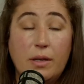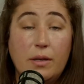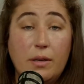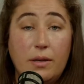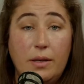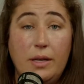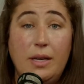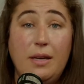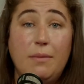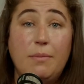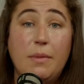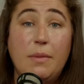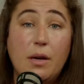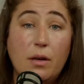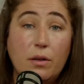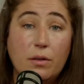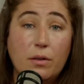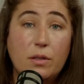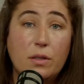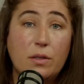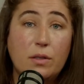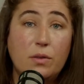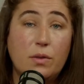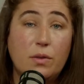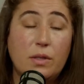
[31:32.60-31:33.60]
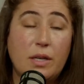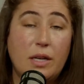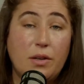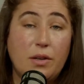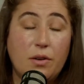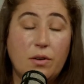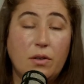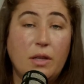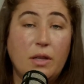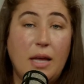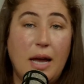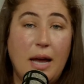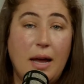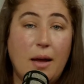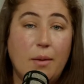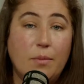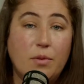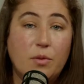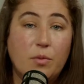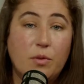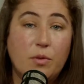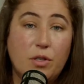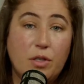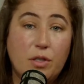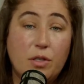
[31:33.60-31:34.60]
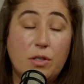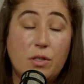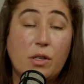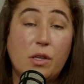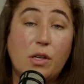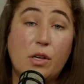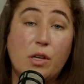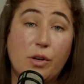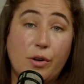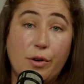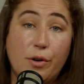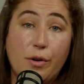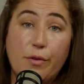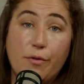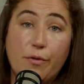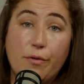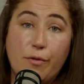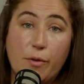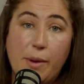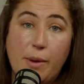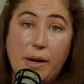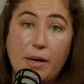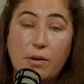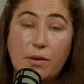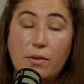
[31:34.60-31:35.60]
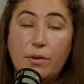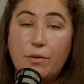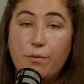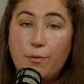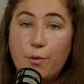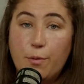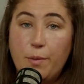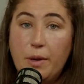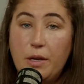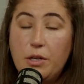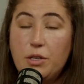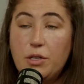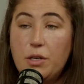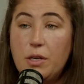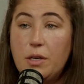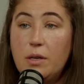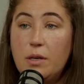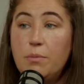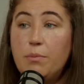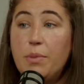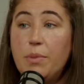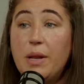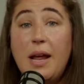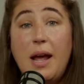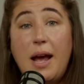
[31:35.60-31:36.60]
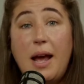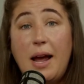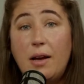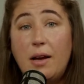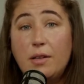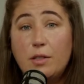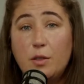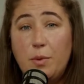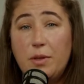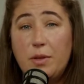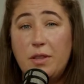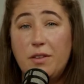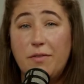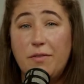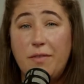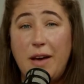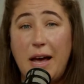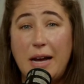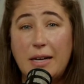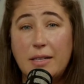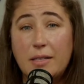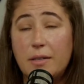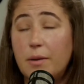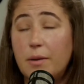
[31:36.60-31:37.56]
email to send your labs, which is secure for medical information. But I also put the fax number.